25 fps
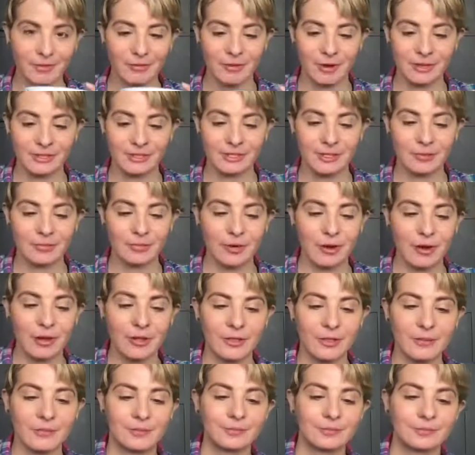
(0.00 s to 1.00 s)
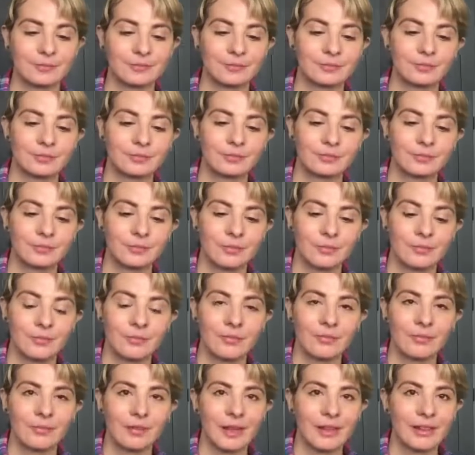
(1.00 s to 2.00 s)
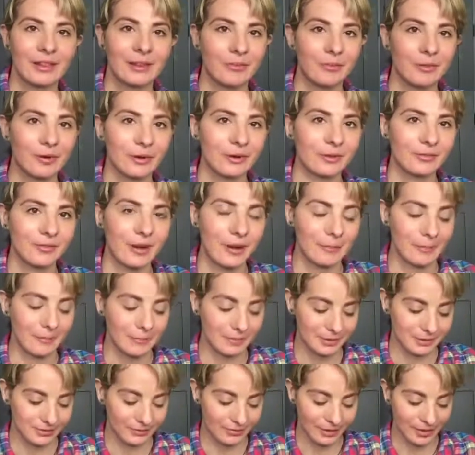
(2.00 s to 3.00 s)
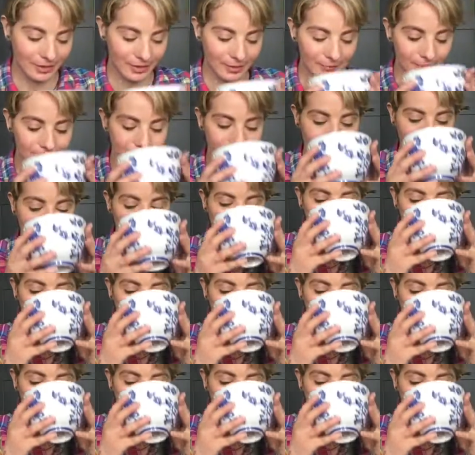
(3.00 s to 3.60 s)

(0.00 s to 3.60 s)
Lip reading: the rest of the broth. And then we're going to wrap up this video.